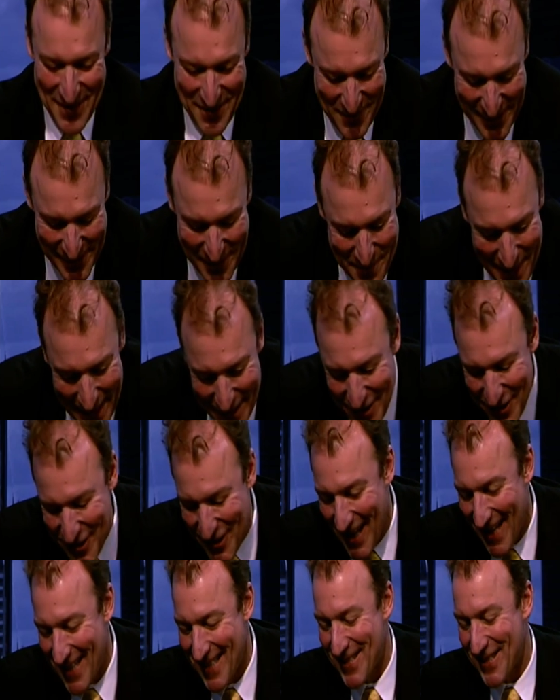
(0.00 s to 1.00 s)
Well, the major
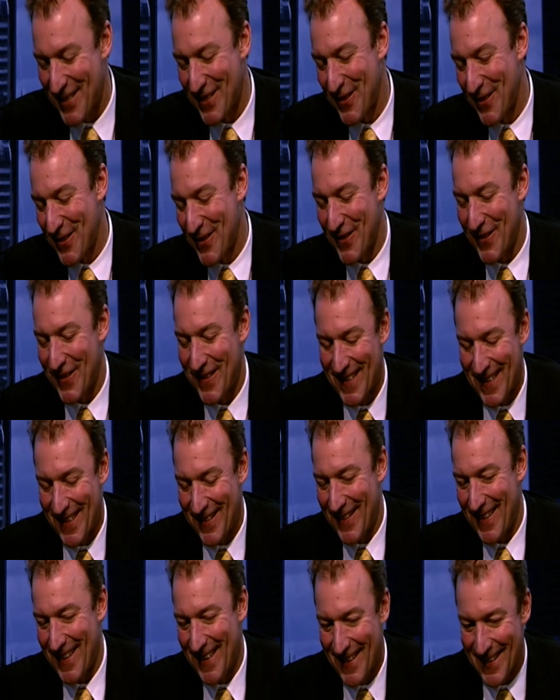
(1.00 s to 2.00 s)
challenges to a certain
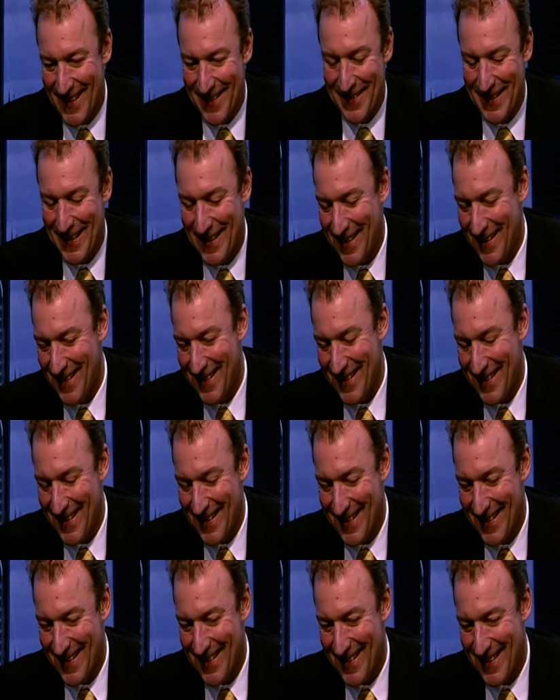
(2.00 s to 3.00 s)
degree,
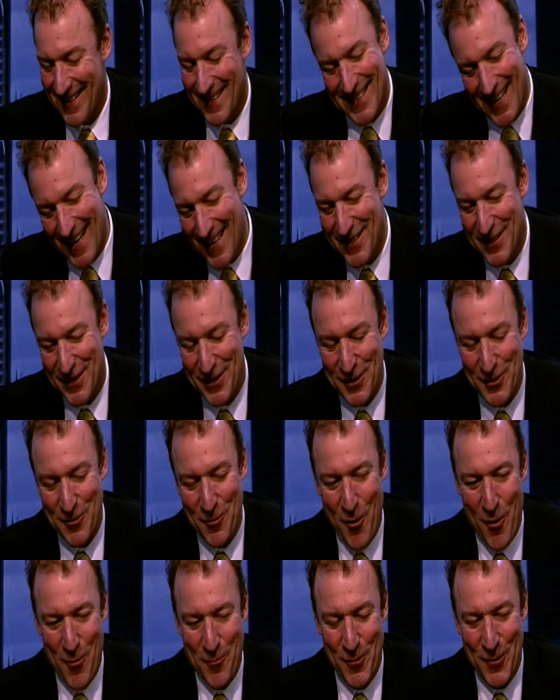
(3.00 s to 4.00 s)
a challenge is a
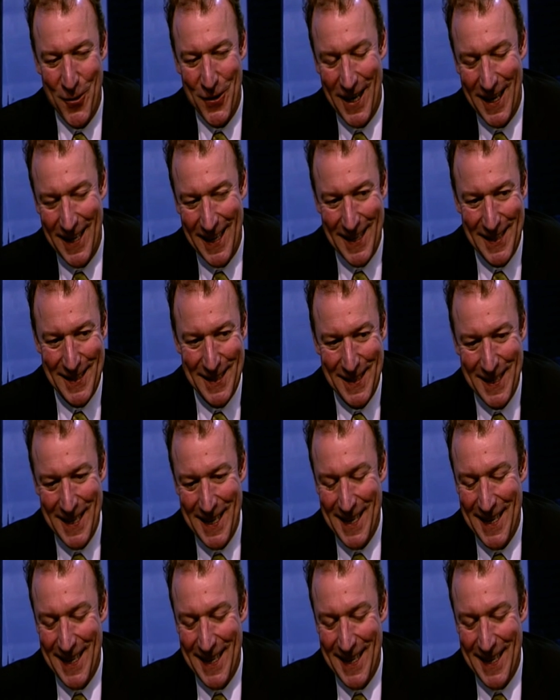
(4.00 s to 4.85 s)
strong word, I guess.